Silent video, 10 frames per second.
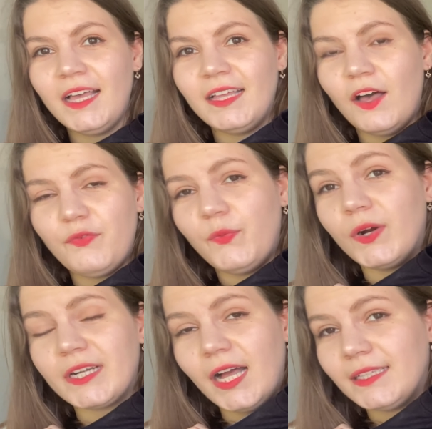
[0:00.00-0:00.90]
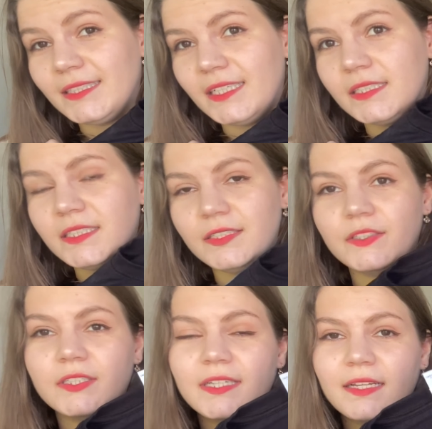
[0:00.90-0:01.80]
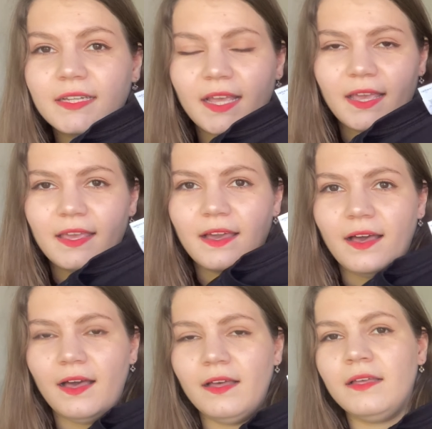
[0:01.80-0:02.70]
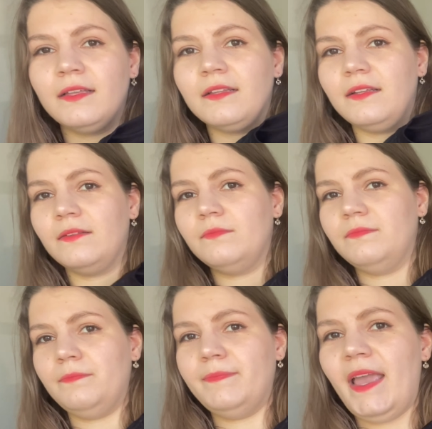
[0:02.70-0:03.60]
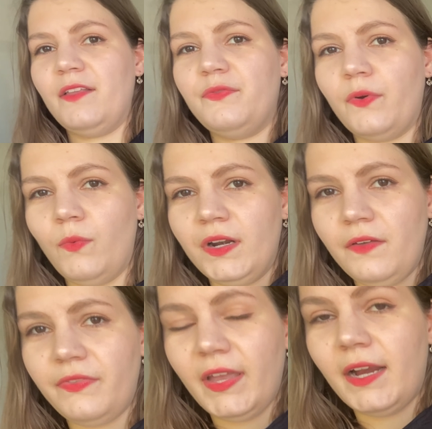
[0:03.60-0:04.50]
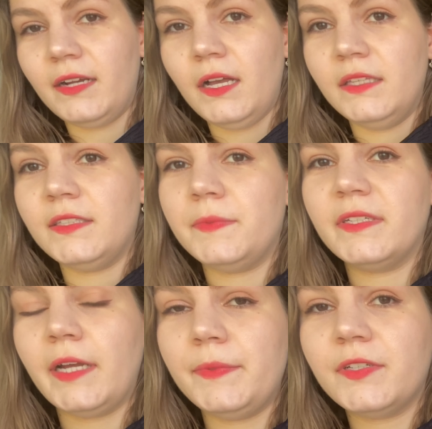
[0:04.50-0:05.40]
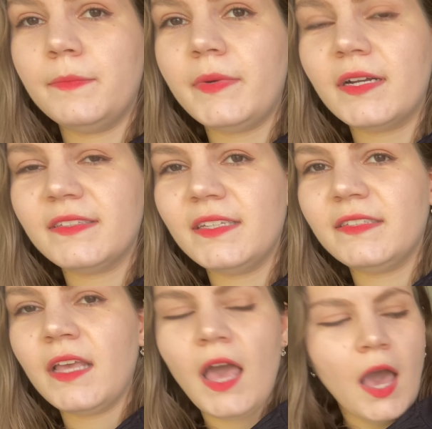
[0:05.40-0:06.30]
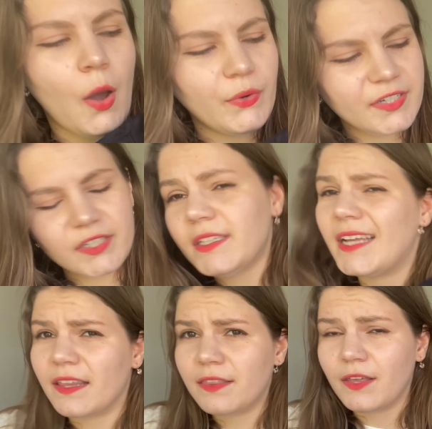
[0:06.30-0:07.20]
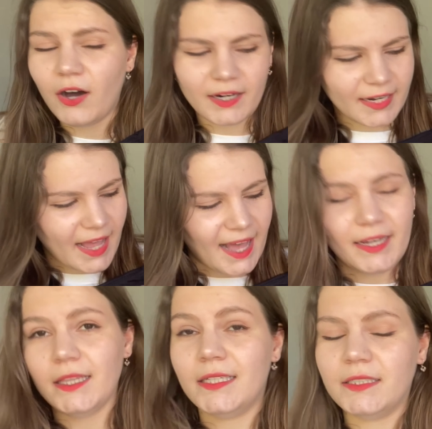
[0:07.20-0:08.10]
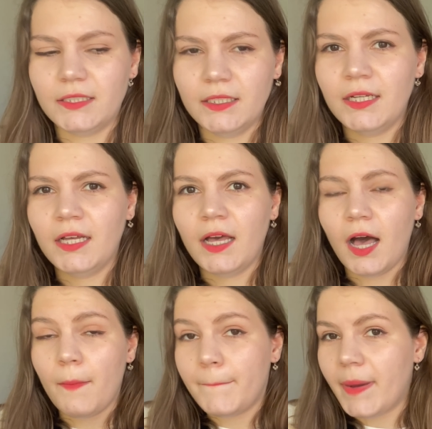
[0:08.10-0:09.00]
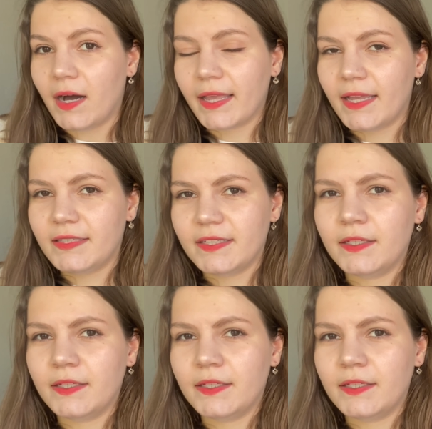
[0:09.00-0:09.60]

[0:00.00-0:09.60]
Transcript: a Ford Anglia t-shirt that they uh, um, made for one of their uh, subscription boxes. Originally, I thought it had a little uh, pocket